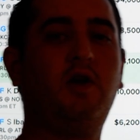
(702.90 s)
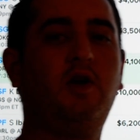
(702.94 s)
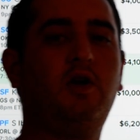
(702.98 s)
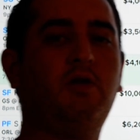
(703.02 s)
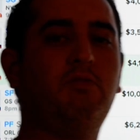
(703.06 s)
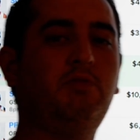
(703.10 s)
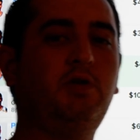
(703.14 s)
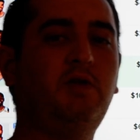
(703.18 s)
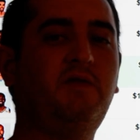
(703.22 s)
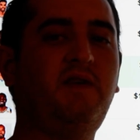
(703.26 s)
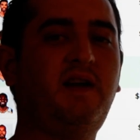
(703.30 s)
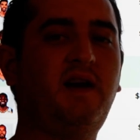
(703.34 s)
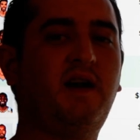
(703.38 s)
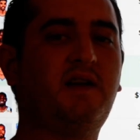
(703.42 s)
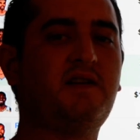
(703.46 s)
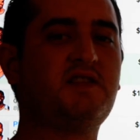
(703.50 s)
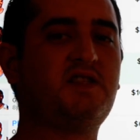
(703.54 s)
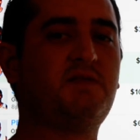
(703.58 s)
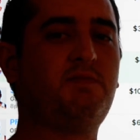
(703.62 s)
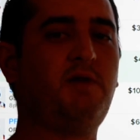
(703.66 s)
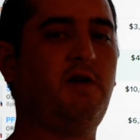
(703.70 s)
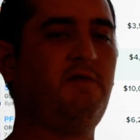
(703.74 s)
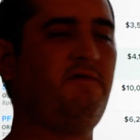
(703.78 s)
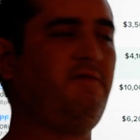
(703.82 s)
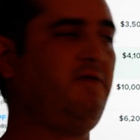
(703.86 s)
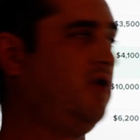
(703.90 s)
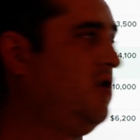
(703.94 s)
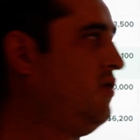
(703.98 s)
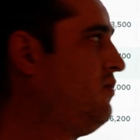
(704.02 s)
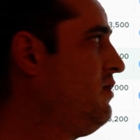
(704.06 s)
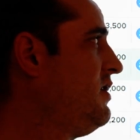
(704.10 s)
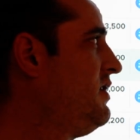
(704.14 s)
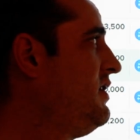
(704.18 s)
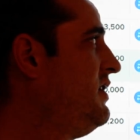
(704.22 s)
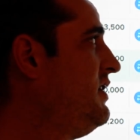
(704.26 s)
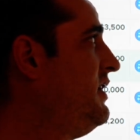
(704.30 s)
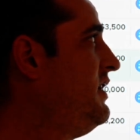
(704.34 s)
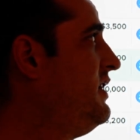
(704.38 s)
moving on to small
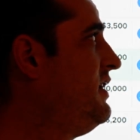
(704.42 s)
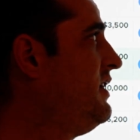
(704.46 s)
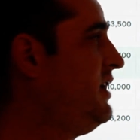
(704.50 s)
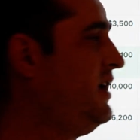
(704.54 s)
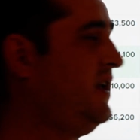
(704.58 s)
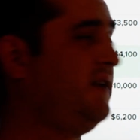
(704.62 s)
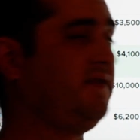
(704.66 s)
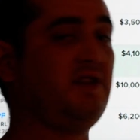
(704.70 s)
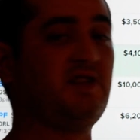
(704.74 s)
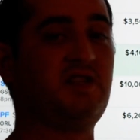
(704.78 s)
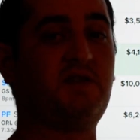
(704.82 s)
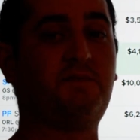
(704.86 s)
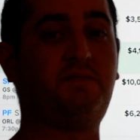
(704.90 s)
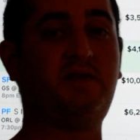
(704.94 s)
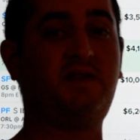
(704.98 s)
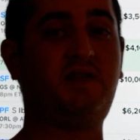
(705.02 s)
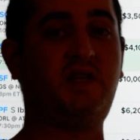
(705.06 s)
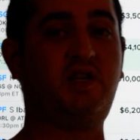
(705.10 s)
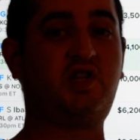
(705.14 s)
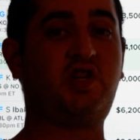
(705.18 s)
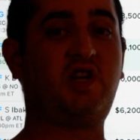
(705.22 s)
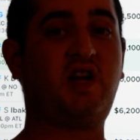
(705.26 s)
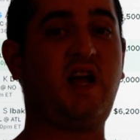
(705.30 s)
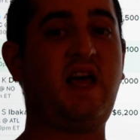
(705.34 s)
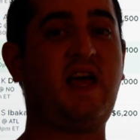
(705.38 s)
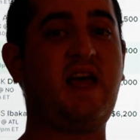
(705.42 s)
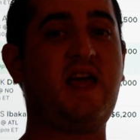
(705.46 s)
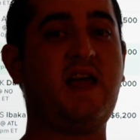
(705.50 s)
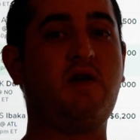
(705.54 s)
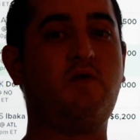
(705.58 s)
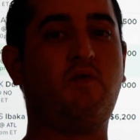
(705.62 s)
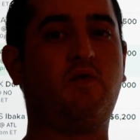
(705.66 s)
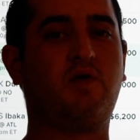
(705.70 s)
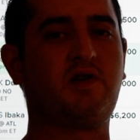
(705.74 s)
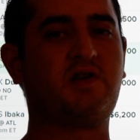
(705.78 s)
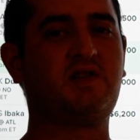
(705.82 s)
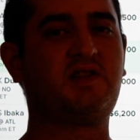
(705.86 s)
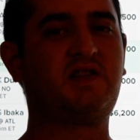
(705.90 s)
forward. And if there's a position I hate
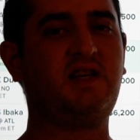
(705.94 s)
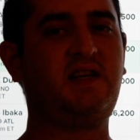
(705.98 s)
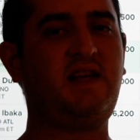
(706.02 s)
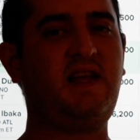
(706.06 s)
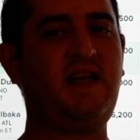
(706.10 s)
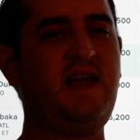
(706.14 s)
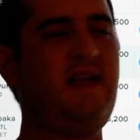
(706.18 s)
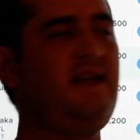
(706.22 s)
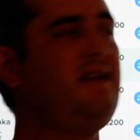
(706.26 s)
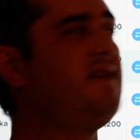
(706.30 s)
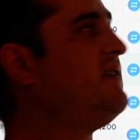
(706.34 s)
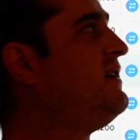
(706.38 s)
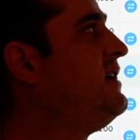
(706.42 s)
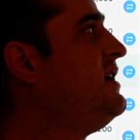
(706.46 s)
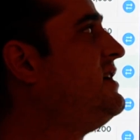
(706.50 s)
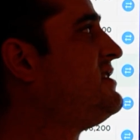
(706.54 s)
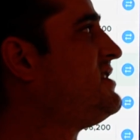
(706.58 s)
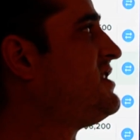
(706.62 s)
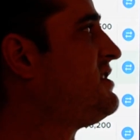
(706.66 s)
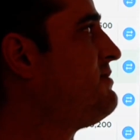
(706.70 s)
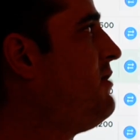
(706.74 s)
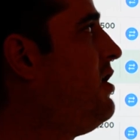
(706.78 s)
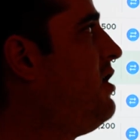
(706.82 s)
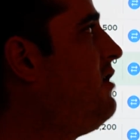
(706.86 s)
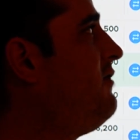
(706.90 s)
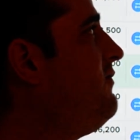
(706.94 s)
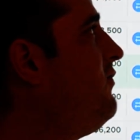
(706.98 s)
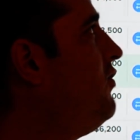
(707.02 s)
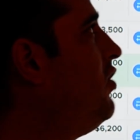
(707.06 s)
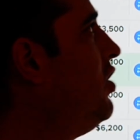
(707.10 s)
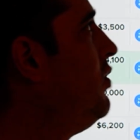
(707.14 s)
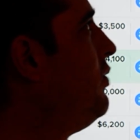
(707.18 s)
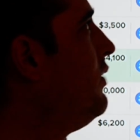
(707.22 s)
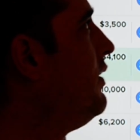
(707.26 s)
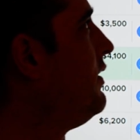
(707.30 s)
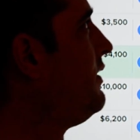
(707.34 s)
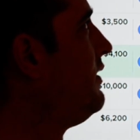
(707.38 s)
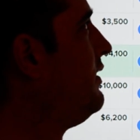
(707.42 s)
worse today, it's small
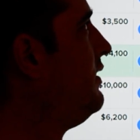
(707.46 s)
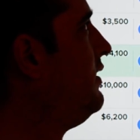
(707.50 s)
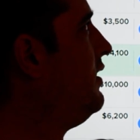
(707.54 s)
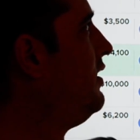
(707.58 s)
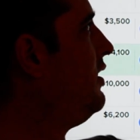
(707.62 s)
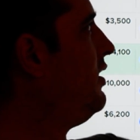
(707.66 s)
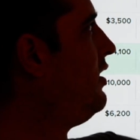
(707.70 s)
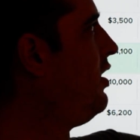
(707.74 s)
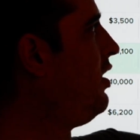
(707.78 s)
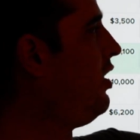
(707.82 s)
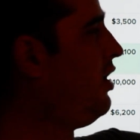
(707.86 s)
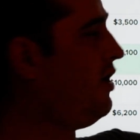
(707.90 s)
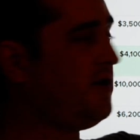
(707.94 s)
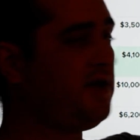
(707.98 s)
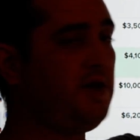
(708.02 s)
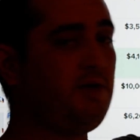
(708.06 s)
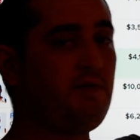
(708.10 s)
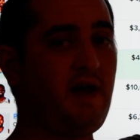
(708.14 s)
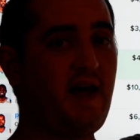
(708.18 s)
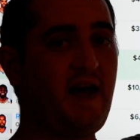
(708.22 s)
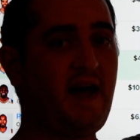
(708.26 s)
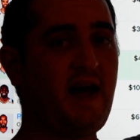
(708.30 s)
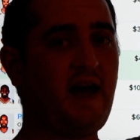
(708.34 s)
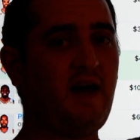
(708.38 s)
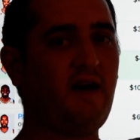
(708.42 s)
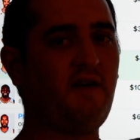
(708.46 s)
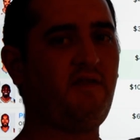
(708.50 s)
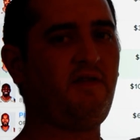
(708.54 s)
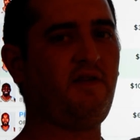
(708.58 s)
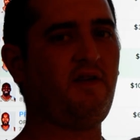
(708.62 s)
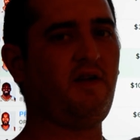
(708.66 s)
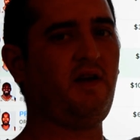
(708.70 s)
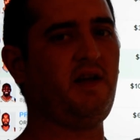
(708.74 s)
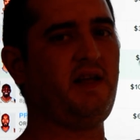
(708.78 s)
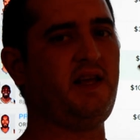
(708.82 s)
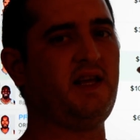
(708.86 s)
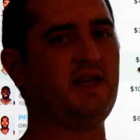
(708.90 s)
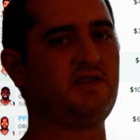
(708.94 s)
forward. All you have
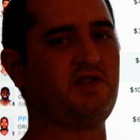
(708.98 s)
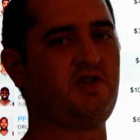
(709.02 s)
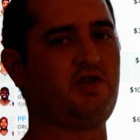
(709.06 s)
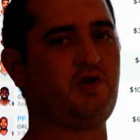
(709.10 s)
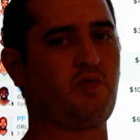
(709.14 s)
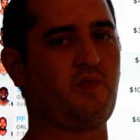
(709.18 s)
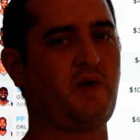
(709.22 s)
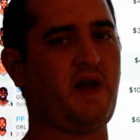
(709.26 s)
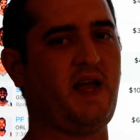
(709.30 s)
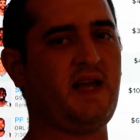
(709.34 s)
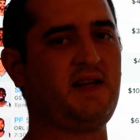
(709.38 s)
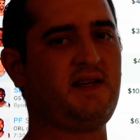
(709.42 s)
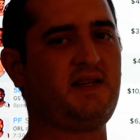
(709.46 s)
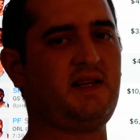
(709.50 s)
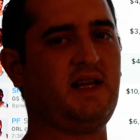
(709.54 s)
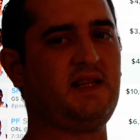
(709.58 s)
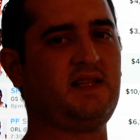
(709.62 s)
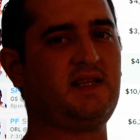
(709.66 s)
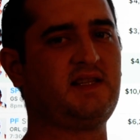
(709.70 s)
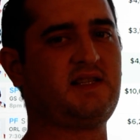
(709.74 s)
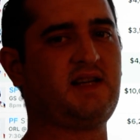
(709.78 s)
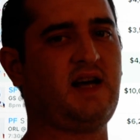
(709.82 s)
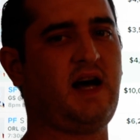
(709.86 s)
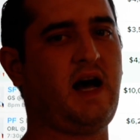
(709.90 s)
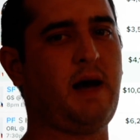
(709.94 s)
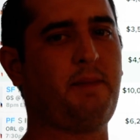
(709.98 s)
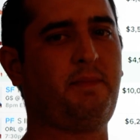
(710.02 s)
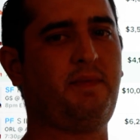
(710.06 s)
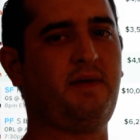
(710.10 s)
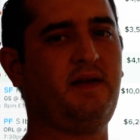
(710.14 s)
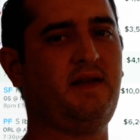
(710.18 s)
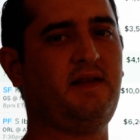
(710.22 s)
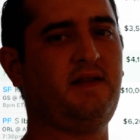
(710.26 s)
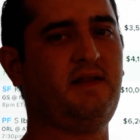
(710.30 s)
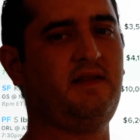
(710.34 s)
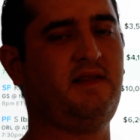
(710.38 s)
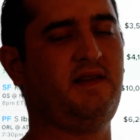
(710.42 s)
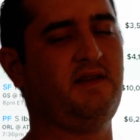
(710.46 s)
is Durant at the
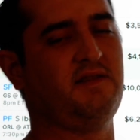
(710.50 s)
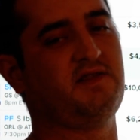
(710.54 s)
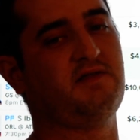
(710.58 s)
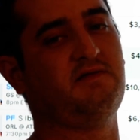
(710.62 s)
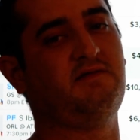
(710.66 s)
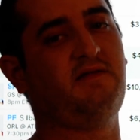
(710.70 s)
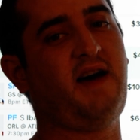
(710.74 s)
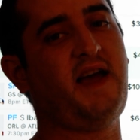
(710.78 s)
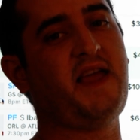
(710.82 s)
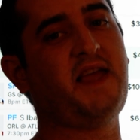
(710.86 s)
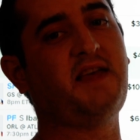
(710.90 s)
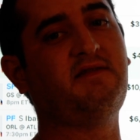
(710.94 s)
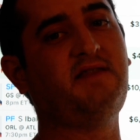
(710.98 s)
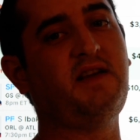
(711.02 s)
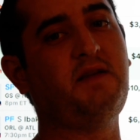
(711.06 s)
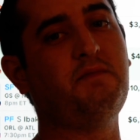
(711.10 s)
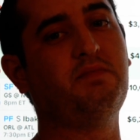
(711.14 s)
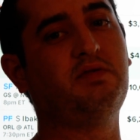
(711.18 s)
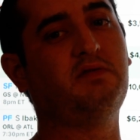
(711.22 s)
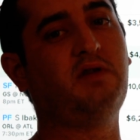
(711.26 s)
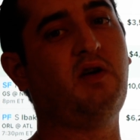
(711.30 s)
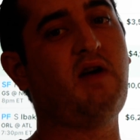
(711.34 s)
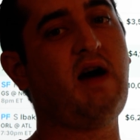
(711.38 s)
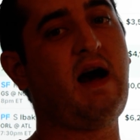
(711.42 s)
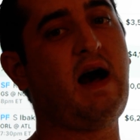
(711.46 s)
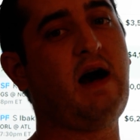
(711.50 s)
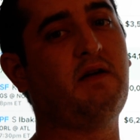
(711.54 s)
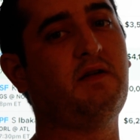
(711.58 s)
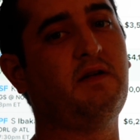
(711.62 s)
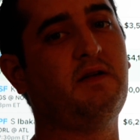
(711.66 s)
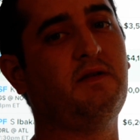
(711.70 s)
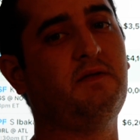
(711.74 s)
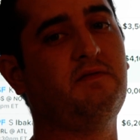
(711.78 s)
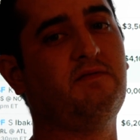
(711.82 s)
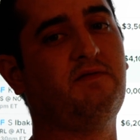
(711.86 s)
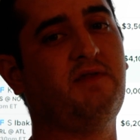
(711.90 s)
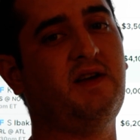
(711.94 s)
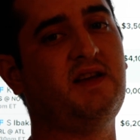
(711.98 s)
top. There's likely
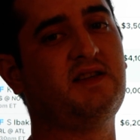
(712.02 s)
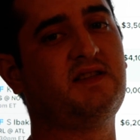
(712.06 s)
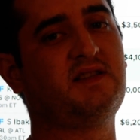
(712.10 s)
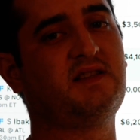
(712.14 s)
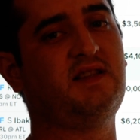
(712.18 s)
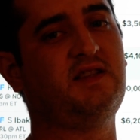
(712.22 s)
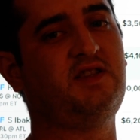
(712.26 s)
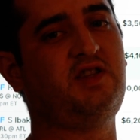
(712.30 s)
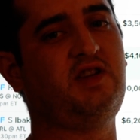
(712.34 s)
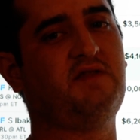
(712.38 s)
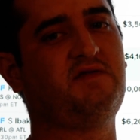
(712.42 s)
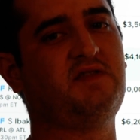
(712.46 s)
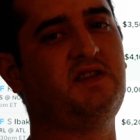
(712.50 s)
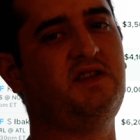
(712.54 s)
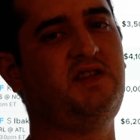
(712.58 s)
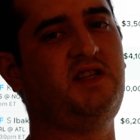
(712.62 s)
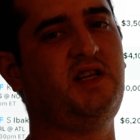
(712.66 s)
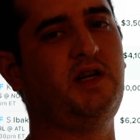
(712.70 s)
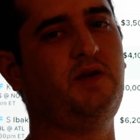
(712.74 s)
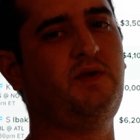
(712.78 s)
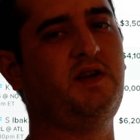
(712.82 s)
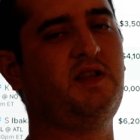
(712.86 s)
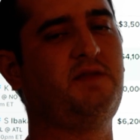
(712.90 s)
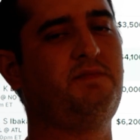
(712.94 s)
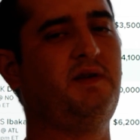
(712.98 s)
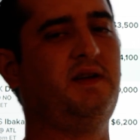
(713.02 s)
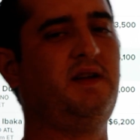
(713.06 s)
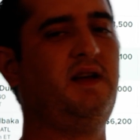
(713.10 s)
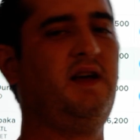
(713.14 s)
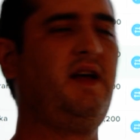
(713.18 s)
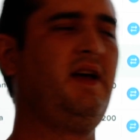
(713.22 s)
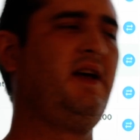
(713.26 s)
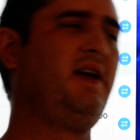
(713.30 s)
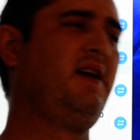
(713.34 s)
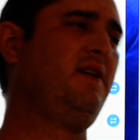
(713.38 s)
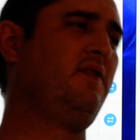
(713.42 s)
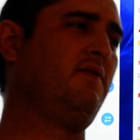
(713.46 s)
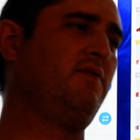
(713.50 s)
blowout risk that you have to deal with. But
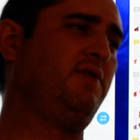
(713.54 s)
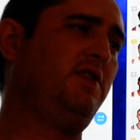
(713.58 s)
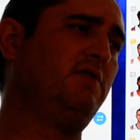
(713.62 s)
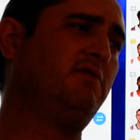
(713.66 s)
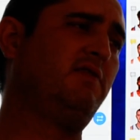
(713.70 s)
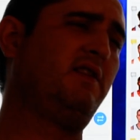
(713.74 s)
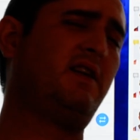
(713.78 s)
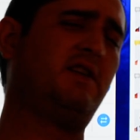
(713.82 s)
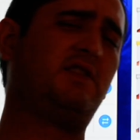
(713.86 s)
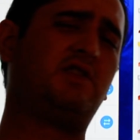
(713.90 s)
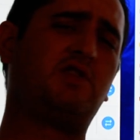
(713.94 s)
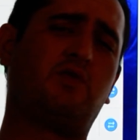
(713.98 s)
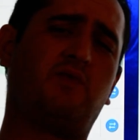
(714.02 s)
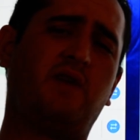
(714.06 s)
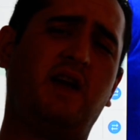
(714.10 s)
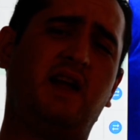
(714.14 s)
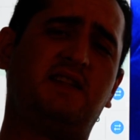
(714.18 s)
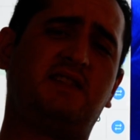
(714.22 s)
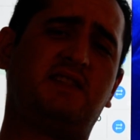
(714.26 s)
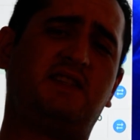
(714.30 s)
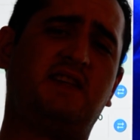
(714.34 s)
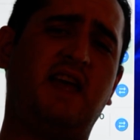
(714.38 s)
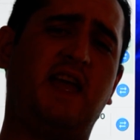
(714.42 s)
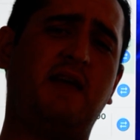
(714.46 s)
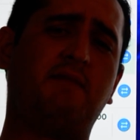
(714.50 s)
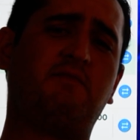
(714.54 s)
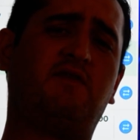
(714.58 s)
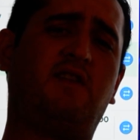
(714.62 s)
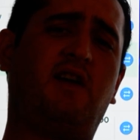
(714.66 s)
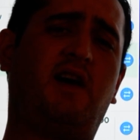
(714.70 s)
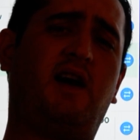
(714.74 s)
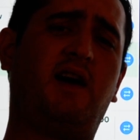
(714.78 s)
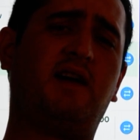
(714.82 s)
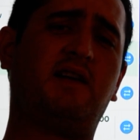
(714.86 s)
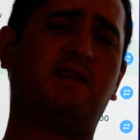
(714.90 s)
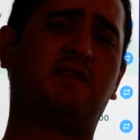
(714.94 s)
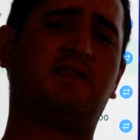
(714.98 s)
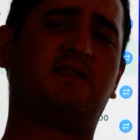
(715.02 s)
when you look at Durant's game
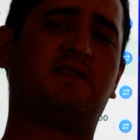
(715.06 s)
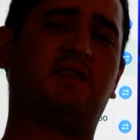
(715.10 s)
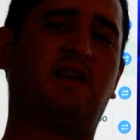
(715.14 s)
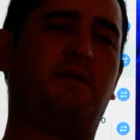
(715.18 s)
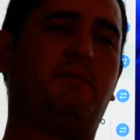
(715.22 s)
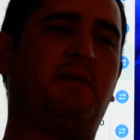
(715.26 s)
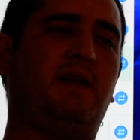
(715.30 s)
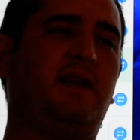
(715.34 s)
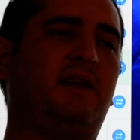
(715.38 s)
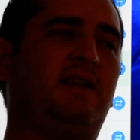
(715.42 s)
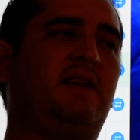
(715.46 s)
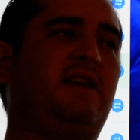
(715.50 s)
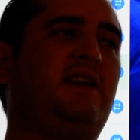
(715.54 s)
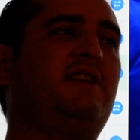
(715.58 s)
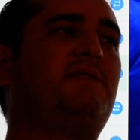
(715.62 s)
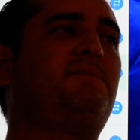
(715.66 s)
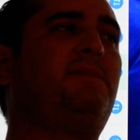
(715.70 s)
logs, I mean, he's